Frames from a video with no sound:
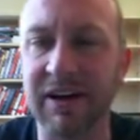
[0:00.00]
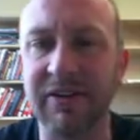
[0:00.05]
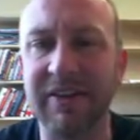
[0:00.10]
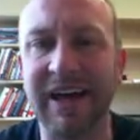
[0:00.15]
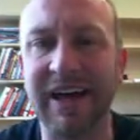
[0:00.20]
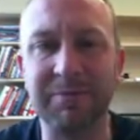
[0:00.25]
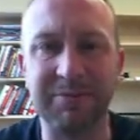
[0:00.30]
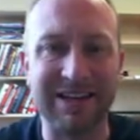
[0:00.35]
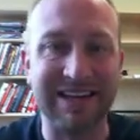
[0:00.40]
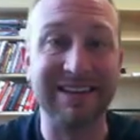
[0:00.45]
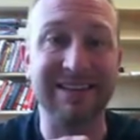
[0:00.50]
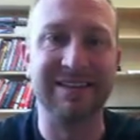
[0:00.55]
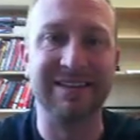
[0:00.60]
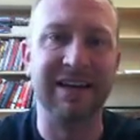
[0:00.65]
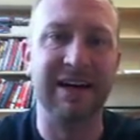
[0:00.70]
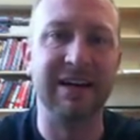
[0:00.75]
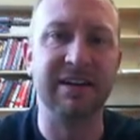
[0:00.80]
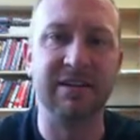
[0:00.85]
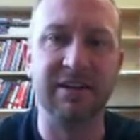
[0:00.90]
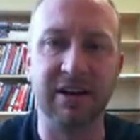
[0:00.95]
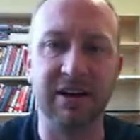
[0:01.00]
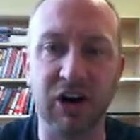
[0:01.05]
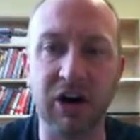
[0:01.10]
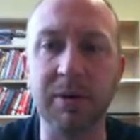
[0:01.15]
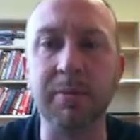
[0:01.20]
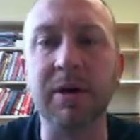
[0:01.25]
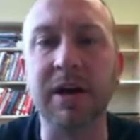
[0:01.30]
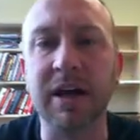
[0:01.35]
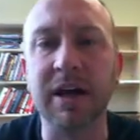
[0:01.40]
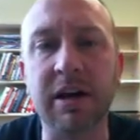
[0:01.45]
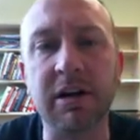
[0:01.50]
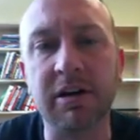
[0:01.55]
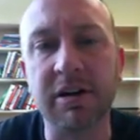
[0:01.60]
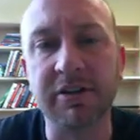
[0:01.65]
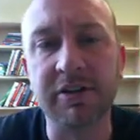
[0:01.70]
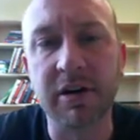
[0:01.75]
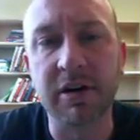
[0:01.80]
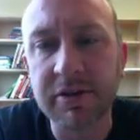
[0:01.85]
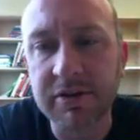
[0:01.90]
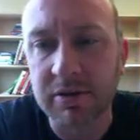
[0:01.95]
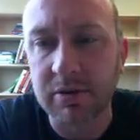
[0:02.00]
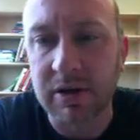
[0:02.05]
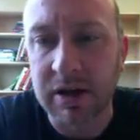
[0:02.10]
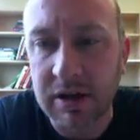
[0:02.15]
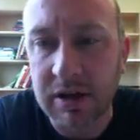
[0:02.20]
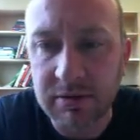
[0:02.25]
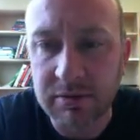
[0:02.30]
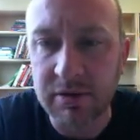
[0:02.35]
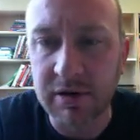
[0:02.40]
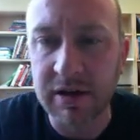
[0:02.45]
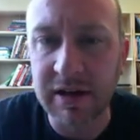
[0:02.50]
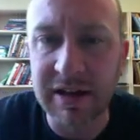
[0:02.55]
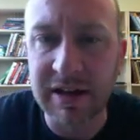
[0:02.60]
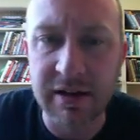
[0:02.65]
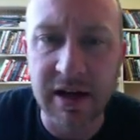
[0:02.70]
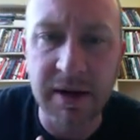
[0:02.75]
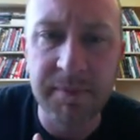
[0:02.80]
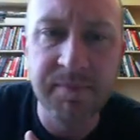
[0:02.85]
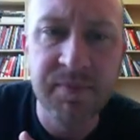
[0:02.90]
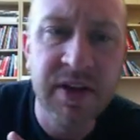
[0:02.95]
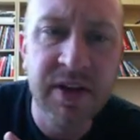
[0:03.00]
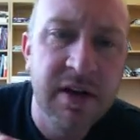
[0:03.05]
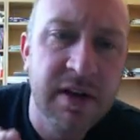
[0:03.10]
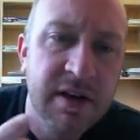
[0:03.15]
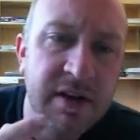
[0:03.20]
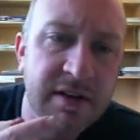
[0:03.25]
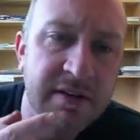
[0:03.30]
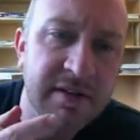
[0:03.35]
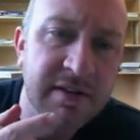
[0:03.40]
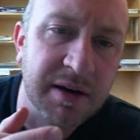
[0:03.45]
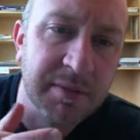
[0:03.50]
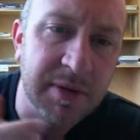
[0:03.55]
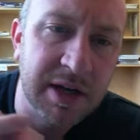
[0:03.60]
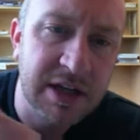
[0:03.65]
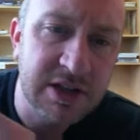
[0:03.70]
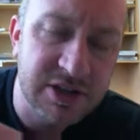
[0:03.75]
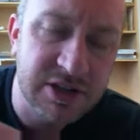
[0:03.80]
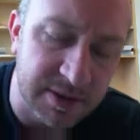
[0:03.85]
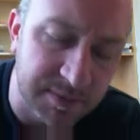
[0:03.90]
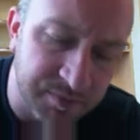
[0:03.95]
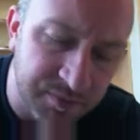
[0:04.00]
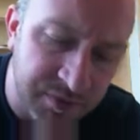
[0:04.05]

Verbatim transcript: that because that denominator is also included in that summation.